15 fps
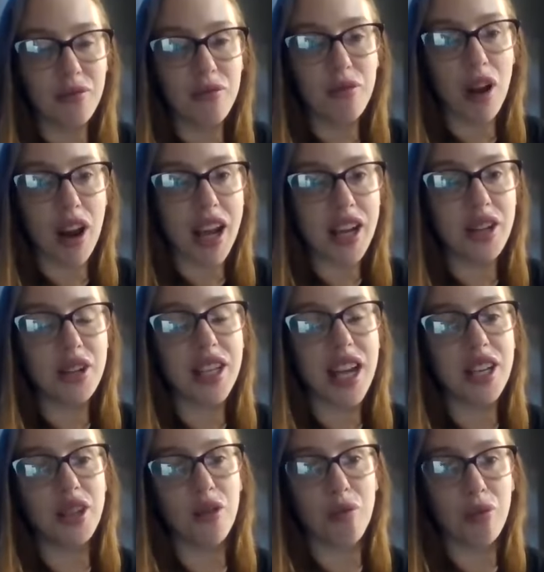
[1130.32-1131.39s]
well, like you
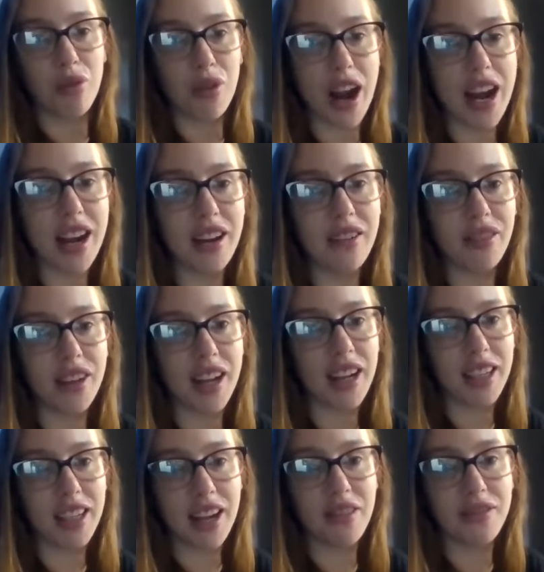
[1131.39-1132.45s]
said, you're praying for
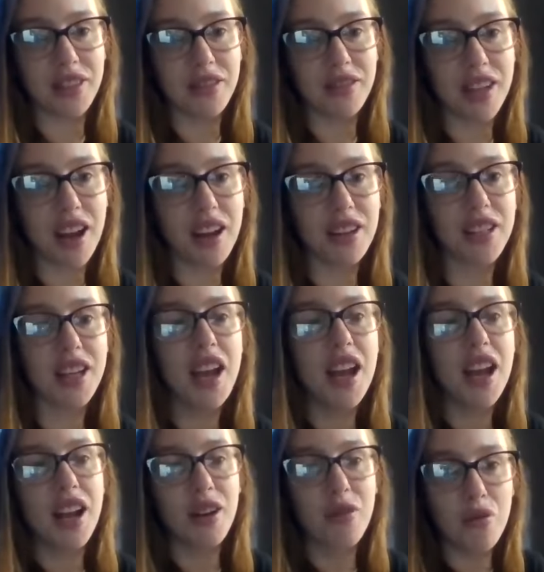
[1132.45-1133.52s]
that gift of tongues.
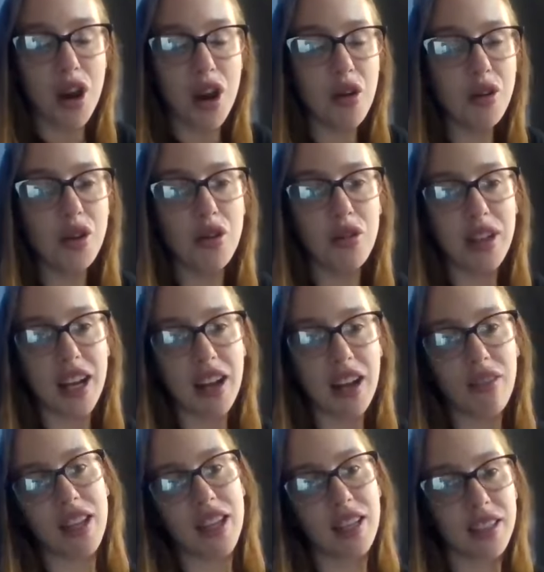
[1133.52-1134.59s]
Will you
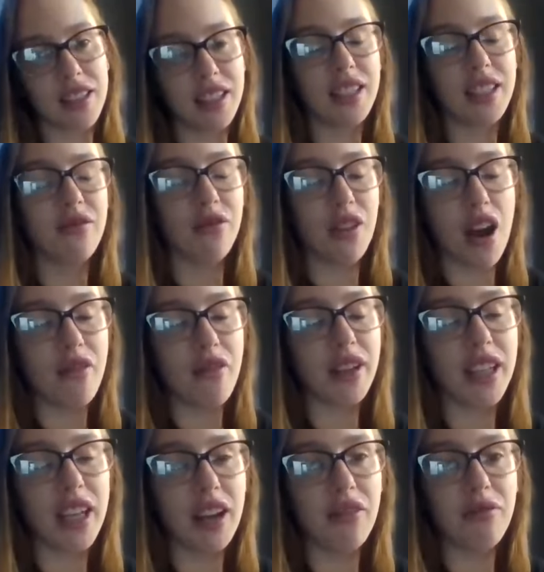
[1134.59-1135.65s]
give this, Father,
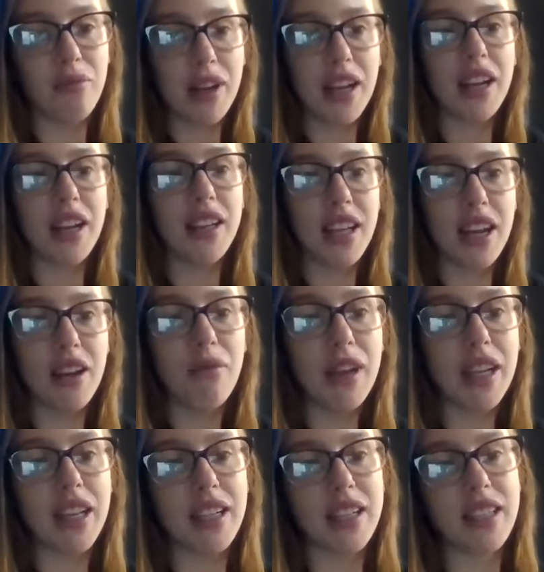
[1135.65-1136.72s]
give me
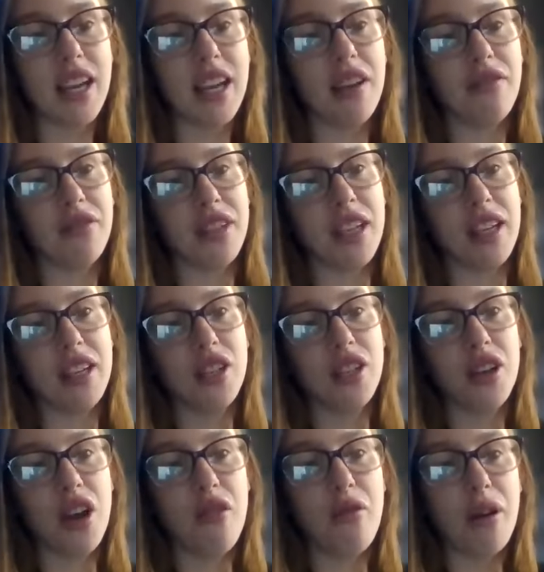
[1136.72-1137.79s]
this gift? And do you
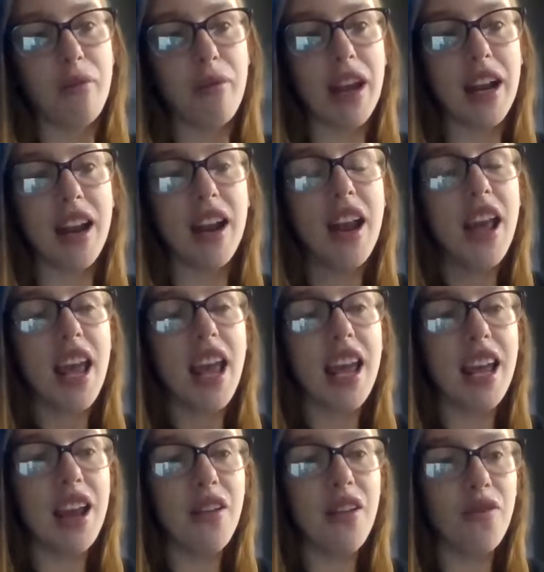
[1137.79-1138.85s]
know what I mean? And
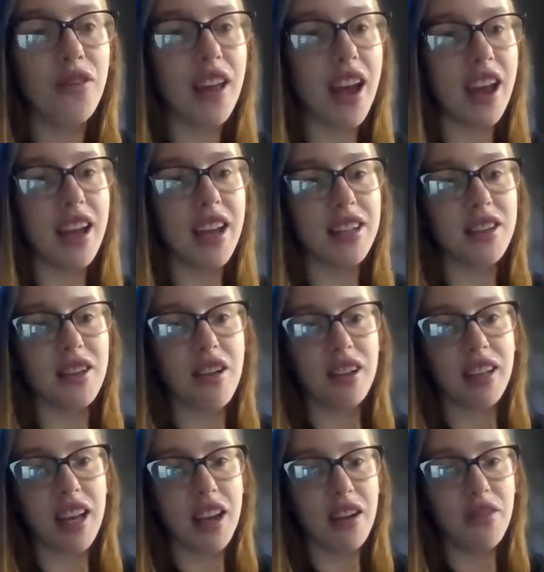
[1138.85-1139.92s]
if that is our
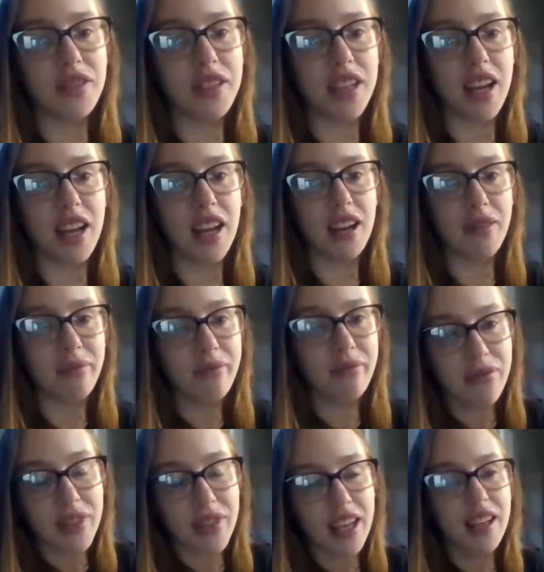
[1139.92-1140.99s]
gifting,
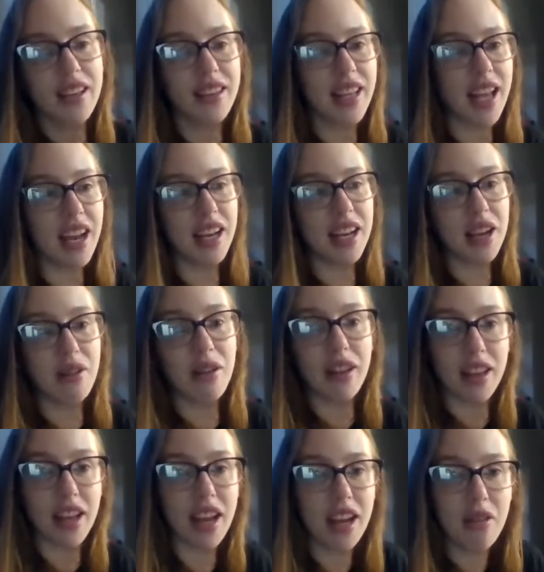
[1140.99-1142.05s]

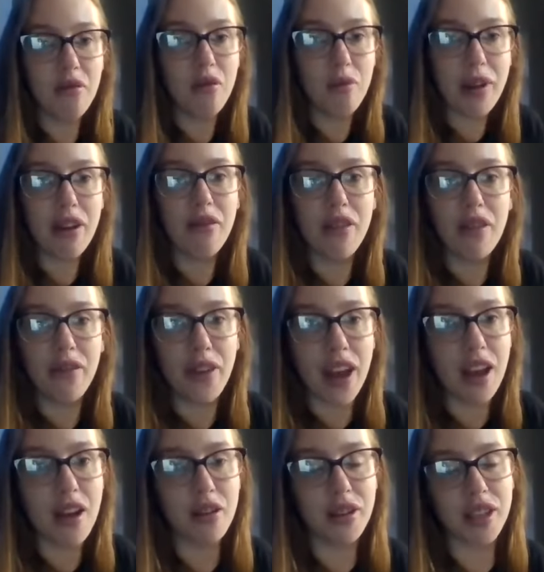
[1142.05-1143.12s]
then it will be
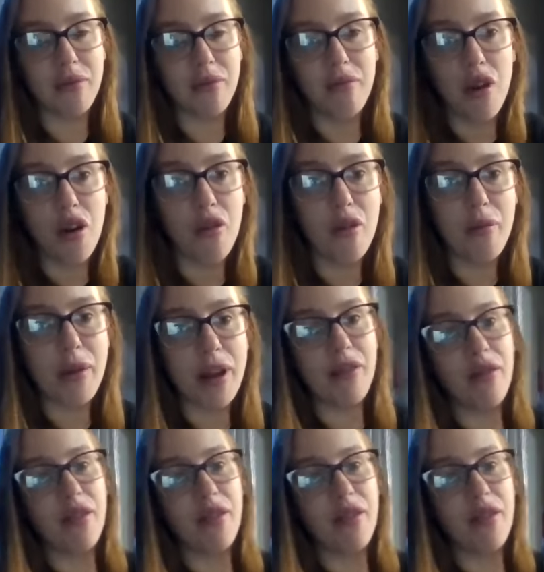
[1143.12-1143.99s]
revealed, and more will be